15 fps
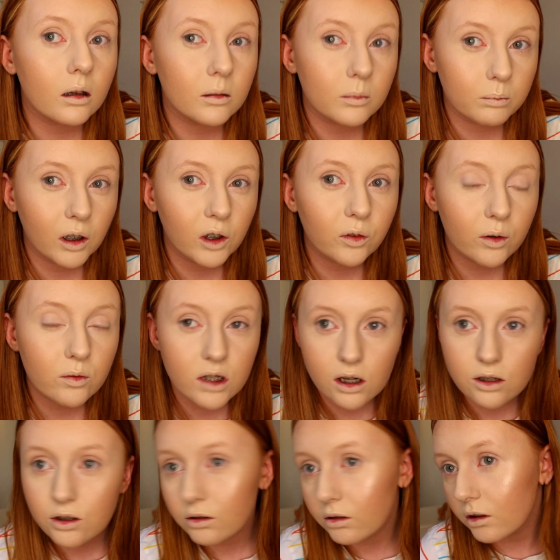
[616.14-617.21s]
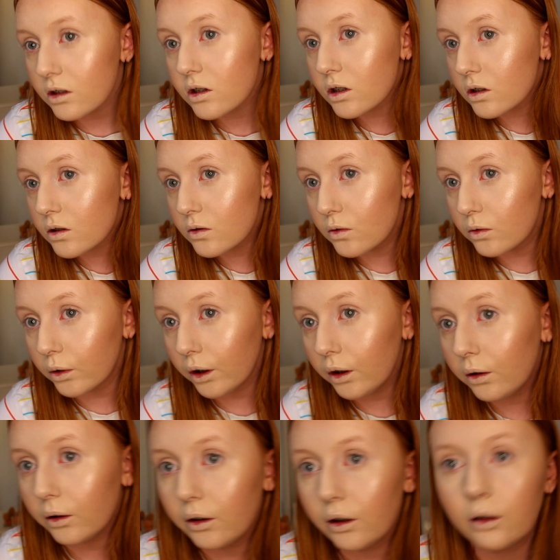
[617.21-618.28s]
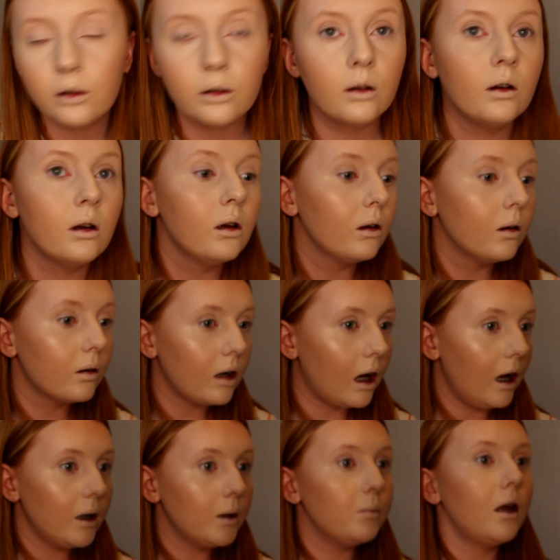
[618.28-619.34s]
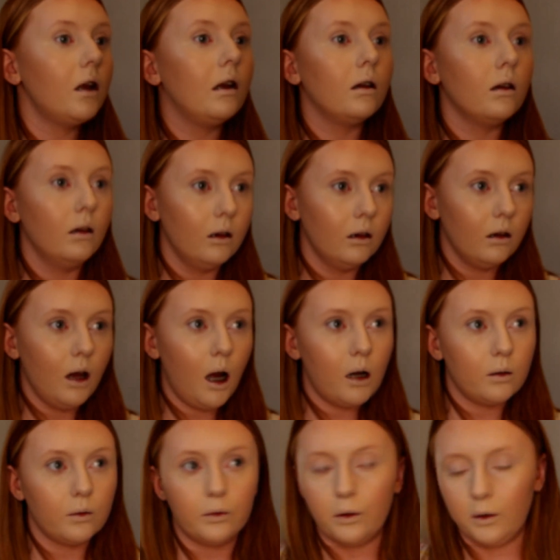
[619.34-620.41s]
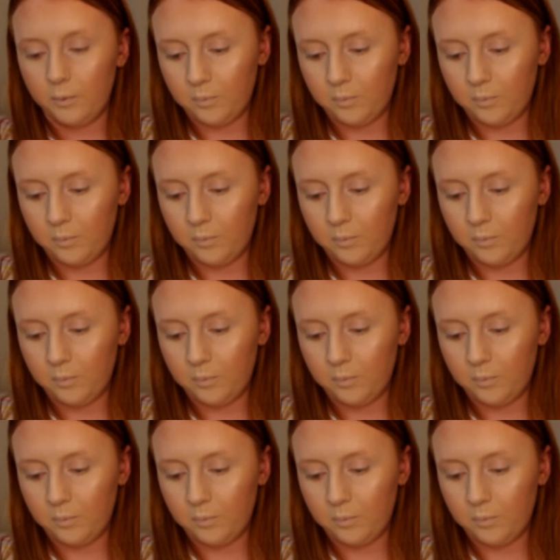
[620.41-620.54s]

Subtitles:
my foundation looks so good. I am in love.